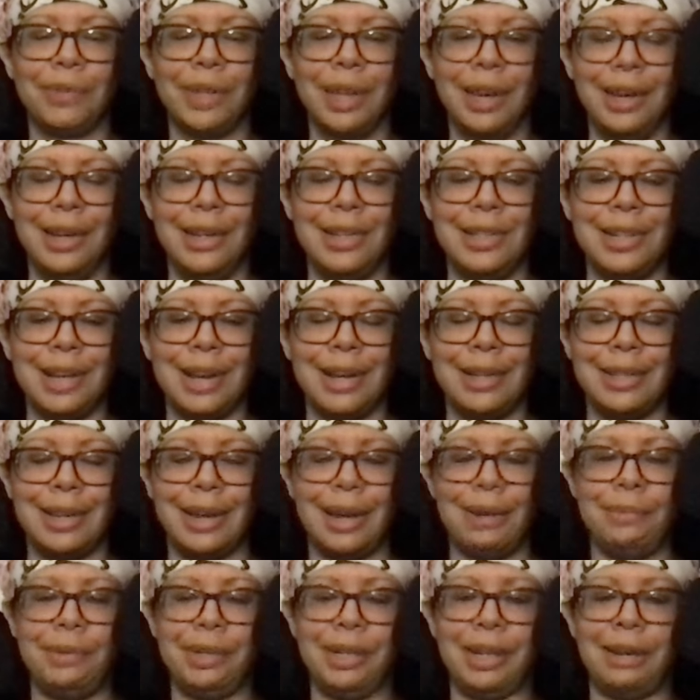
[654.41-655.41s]
And it's that
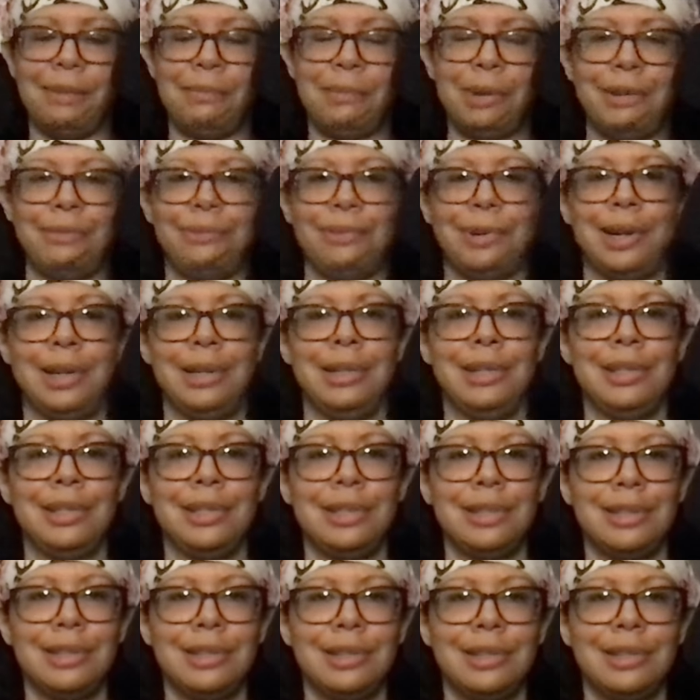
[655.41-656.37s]
time again, my friends.